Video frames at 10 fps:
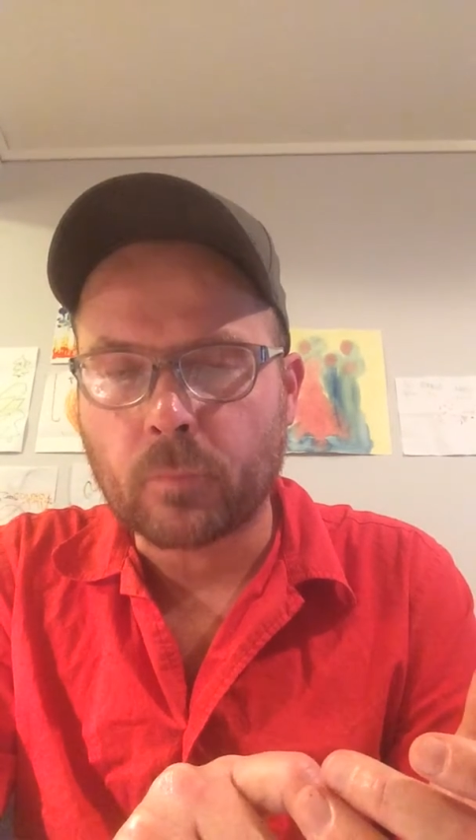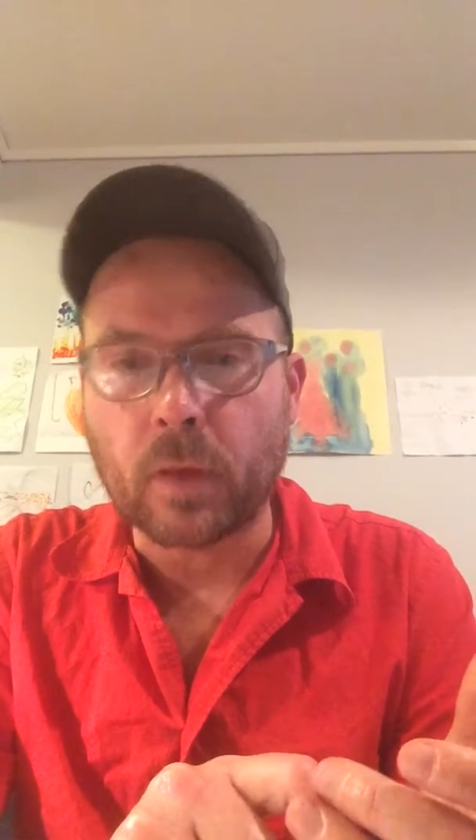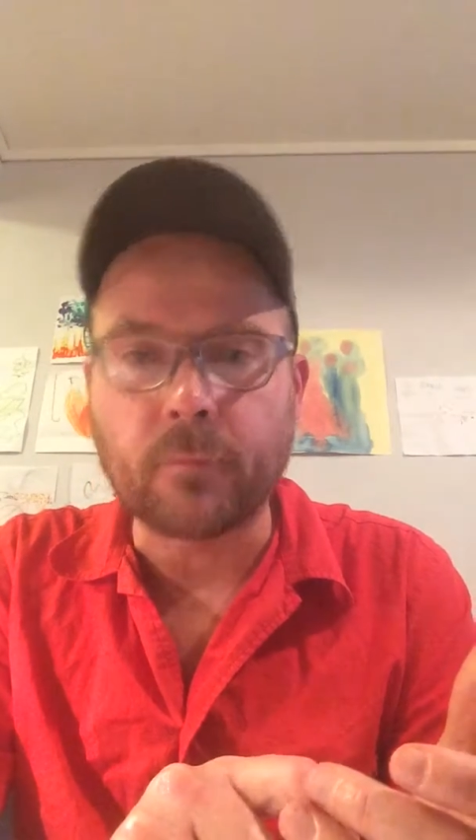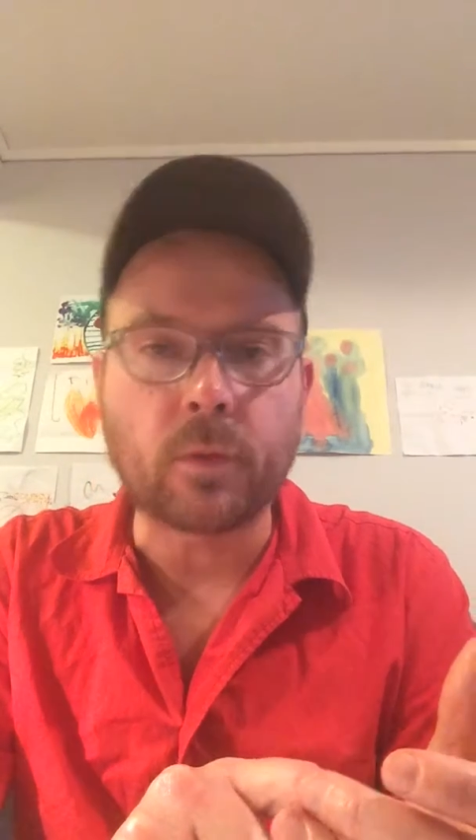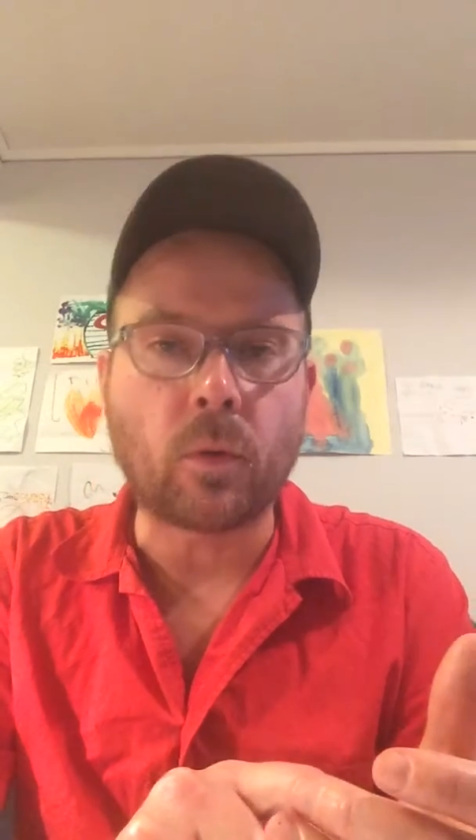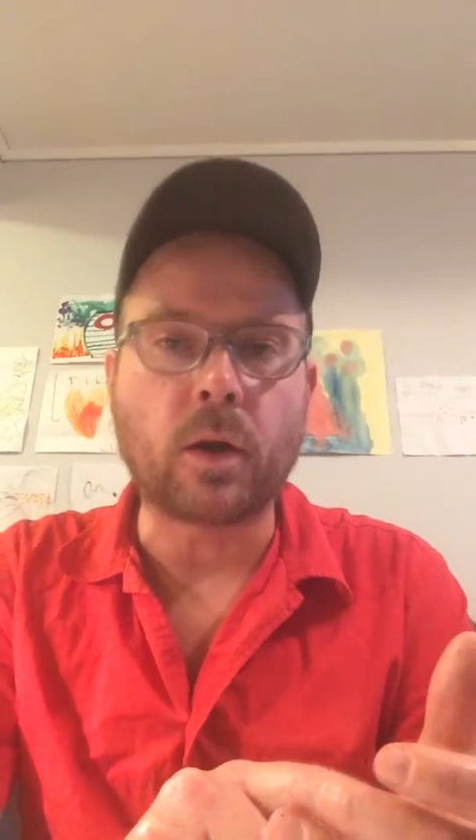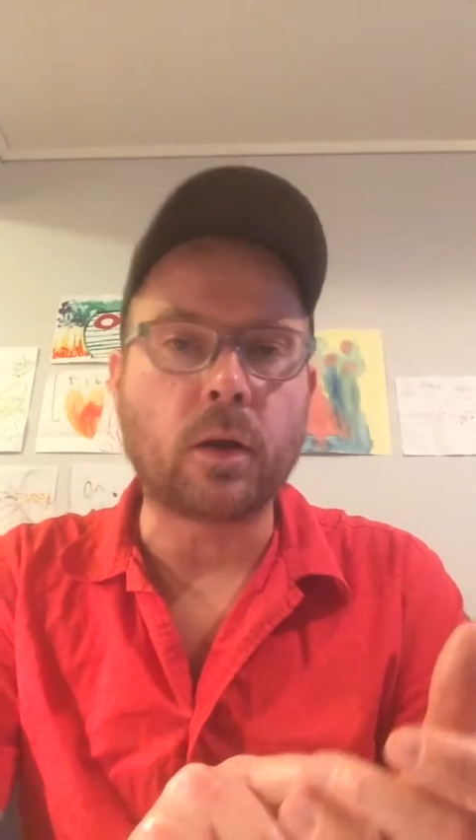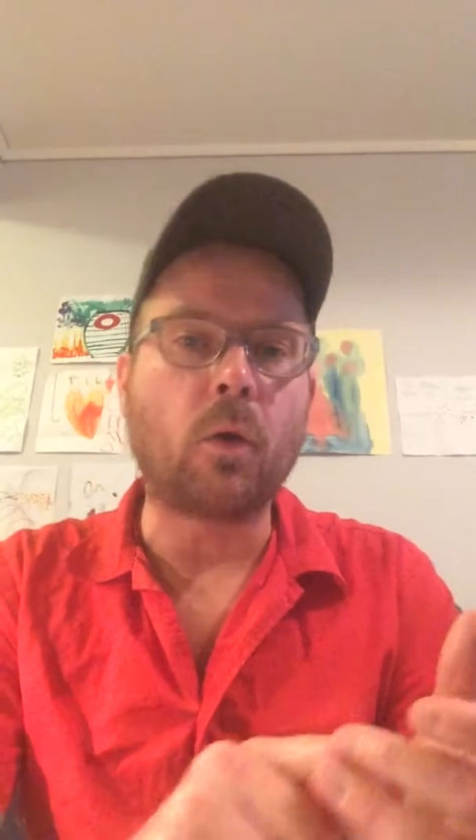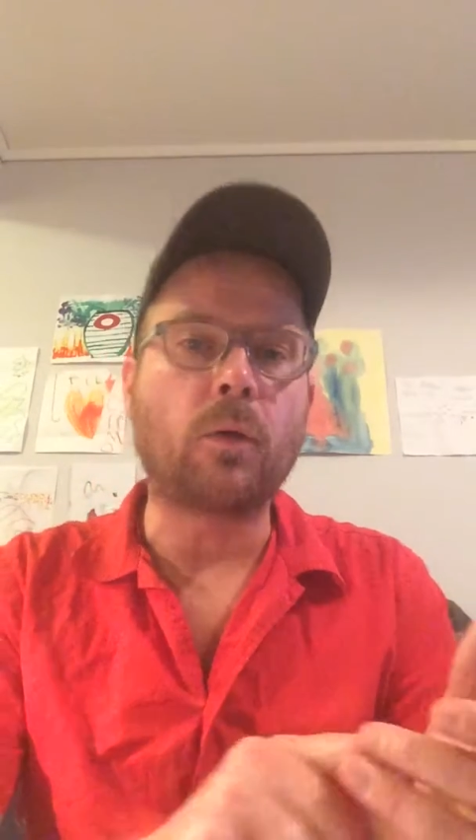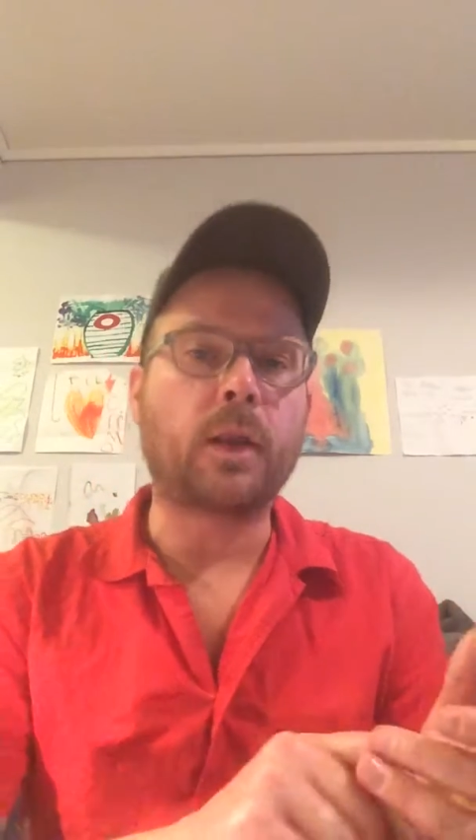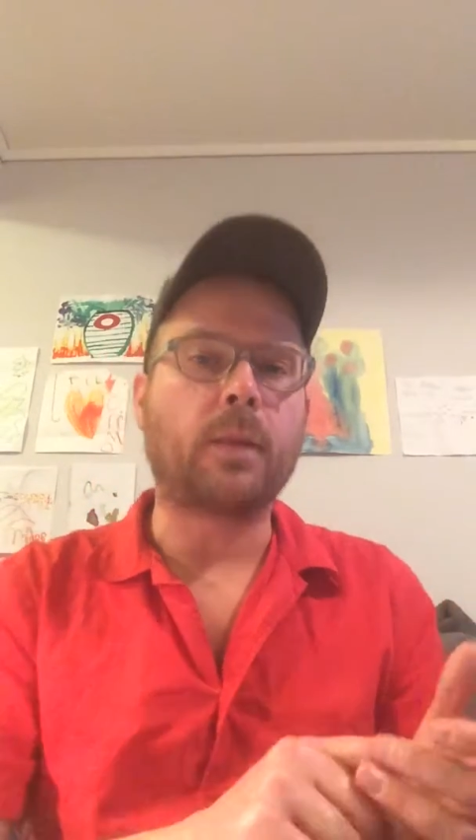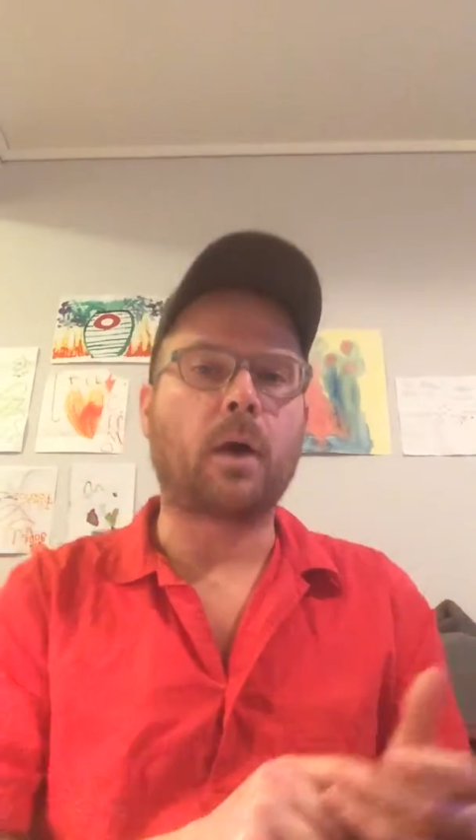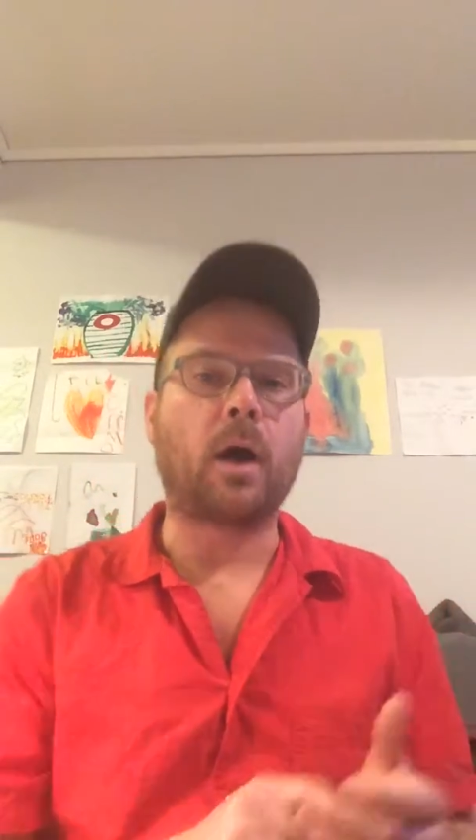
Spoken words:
Even though I know that in my